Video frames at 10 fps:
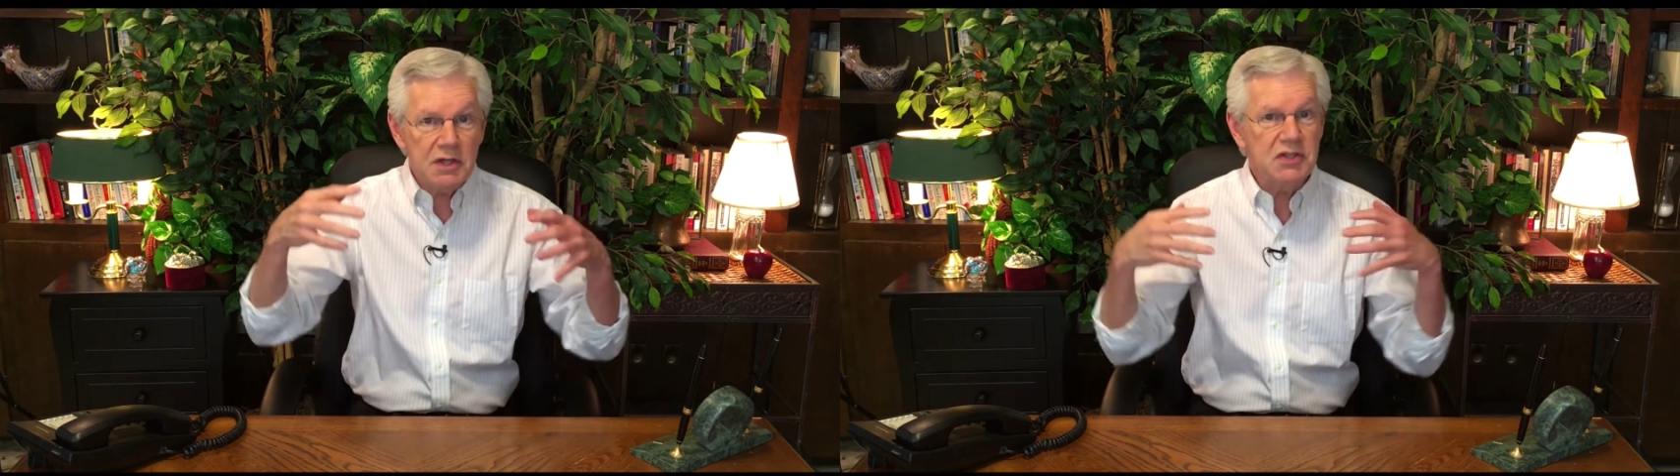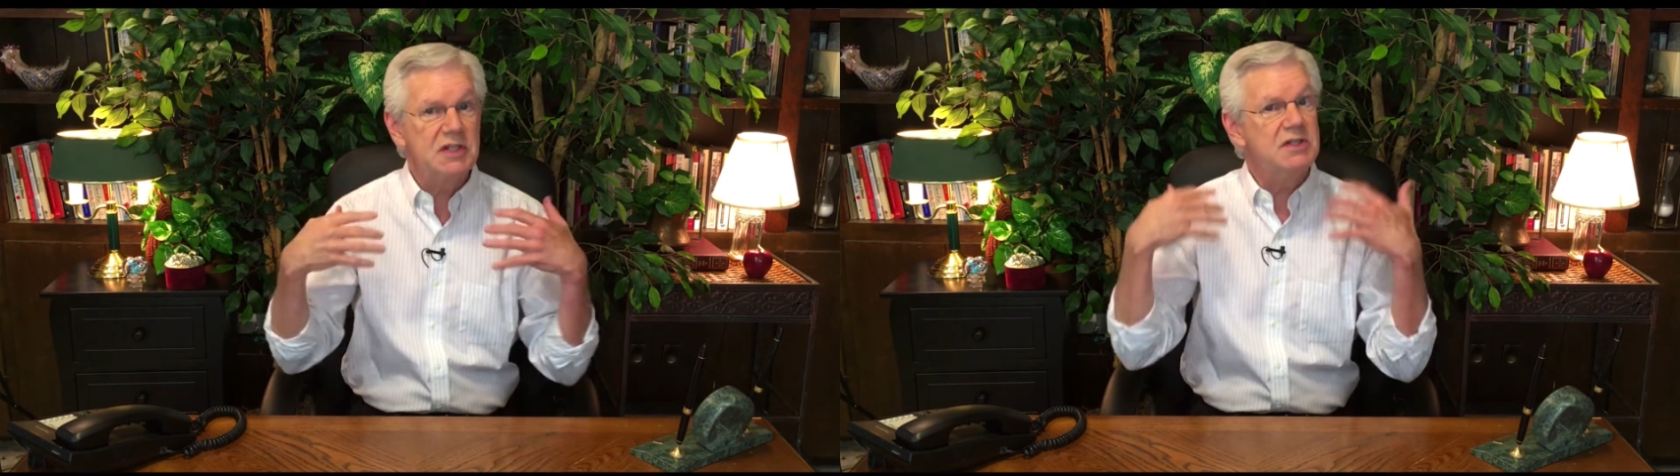
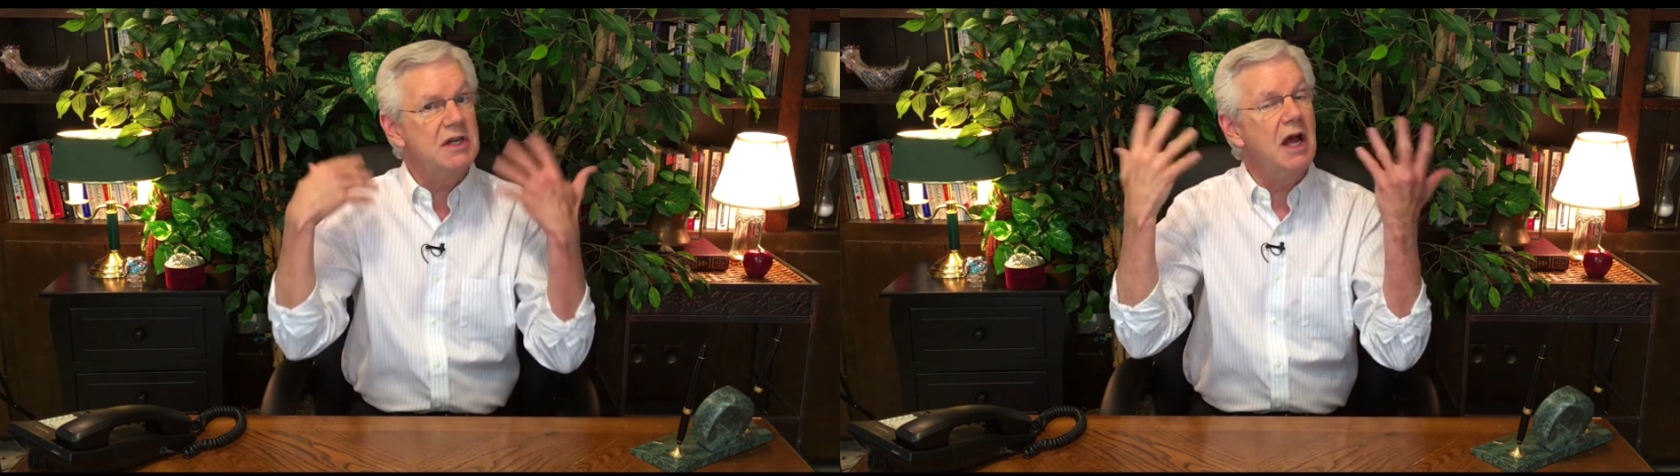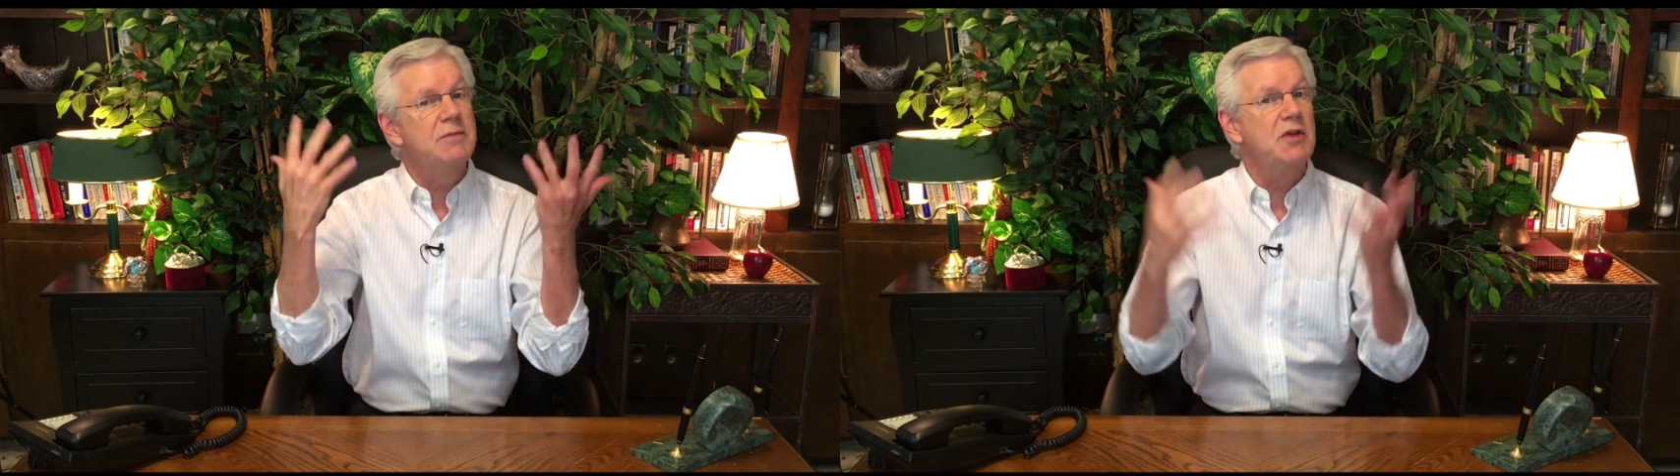it sends
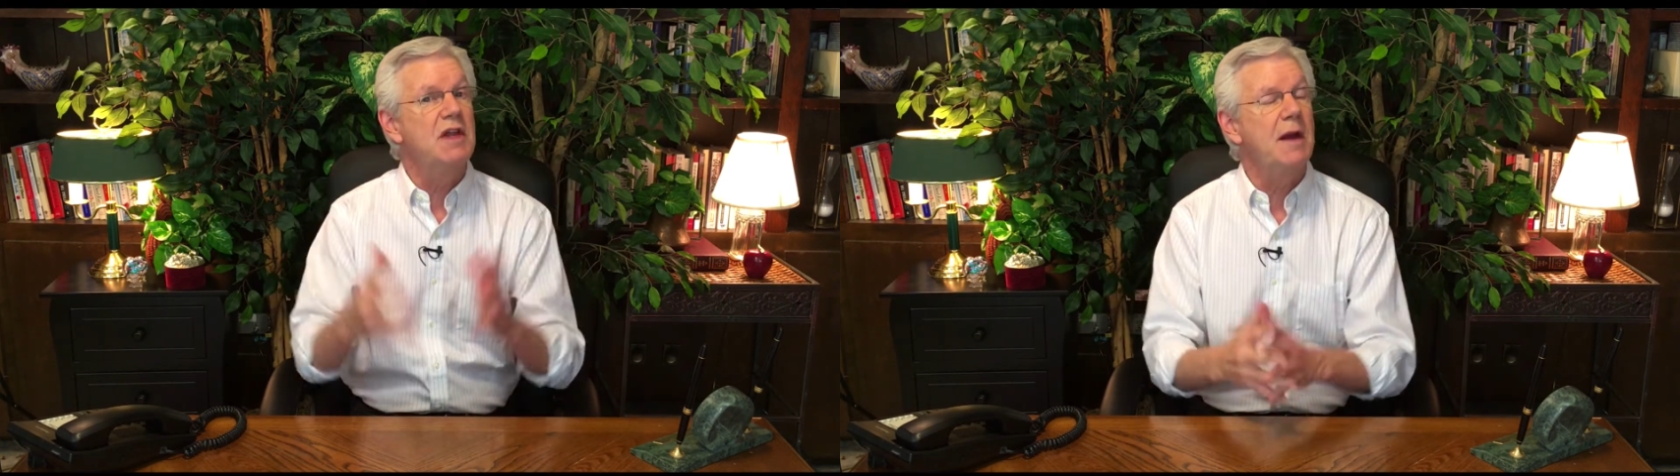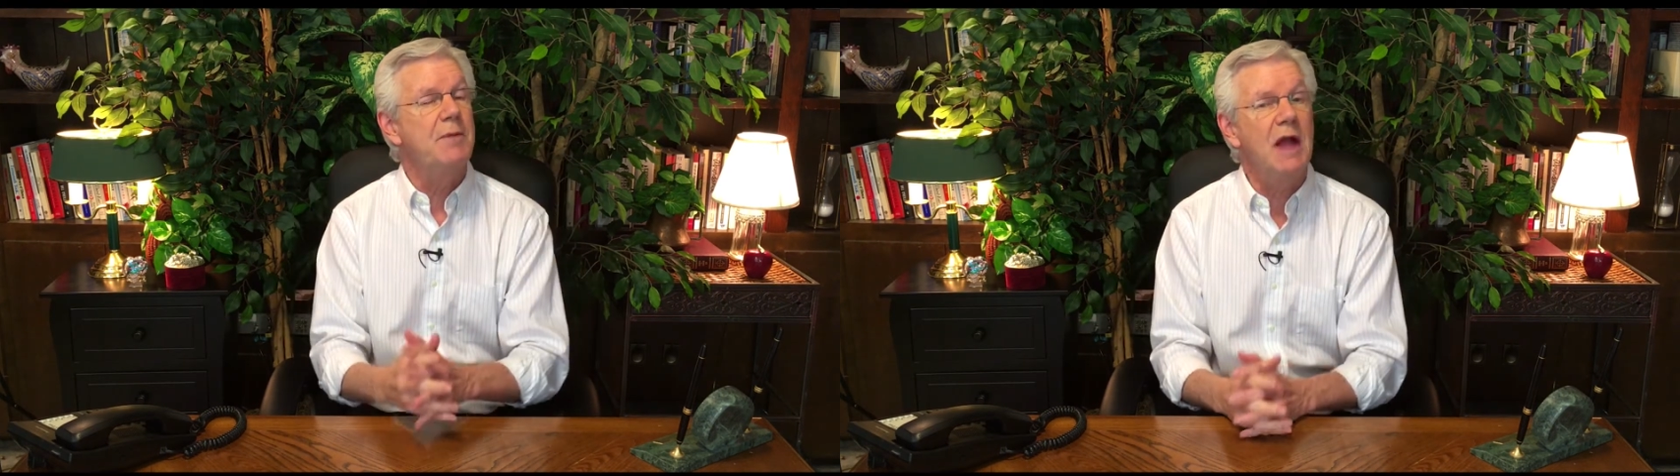it up to
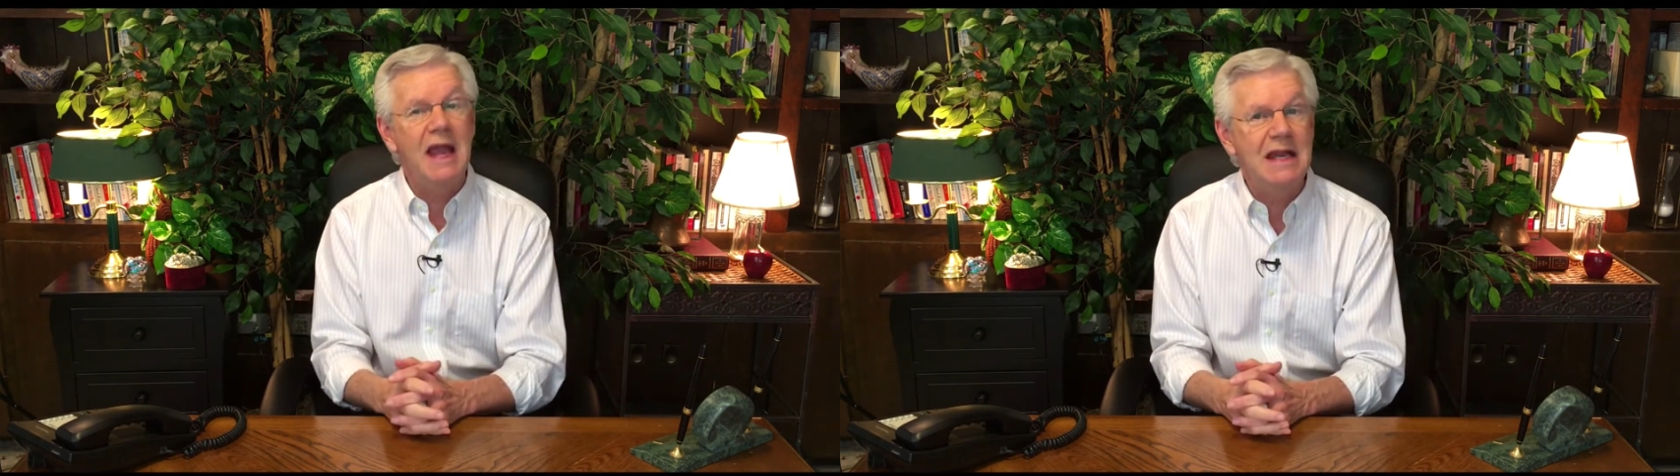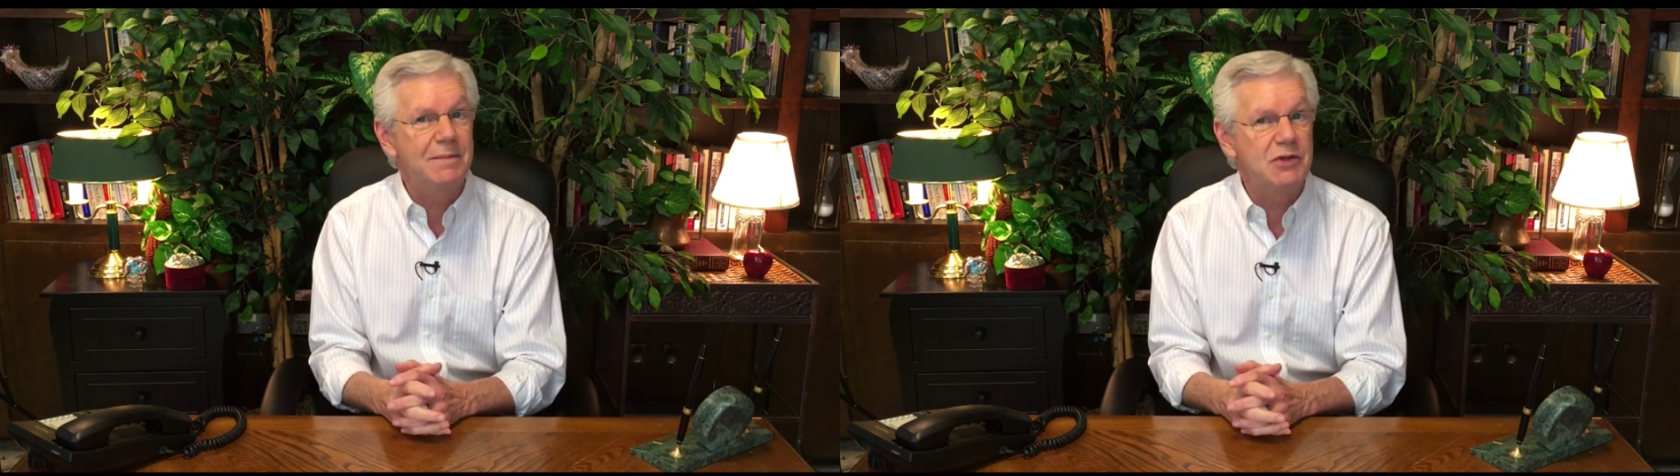the upper
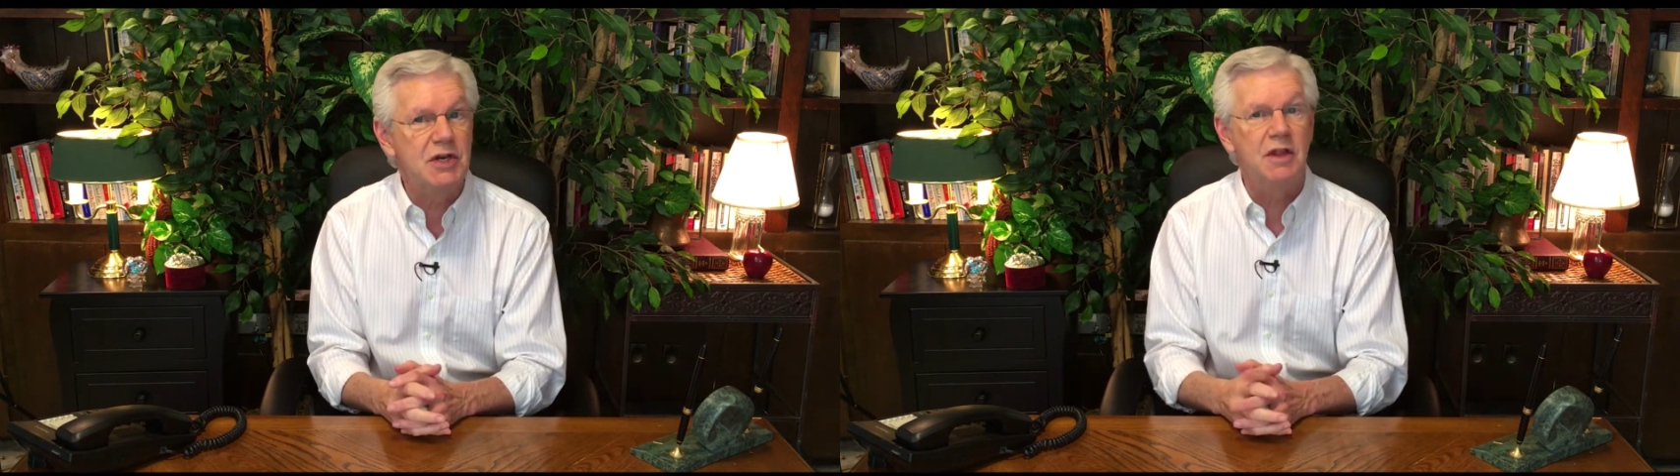80%